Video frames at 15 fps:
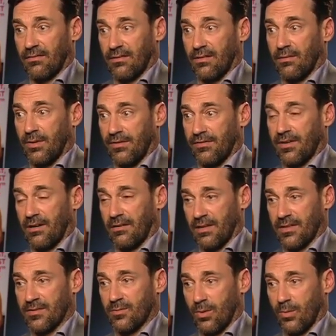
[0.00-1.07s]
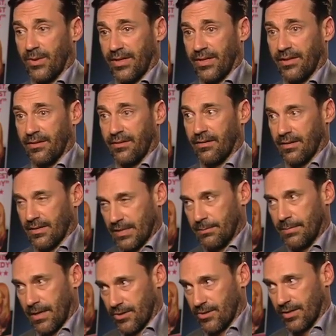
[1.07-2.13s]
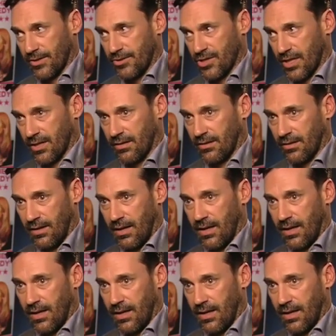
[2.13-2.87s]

to be fair, that's what we did, especially Jen,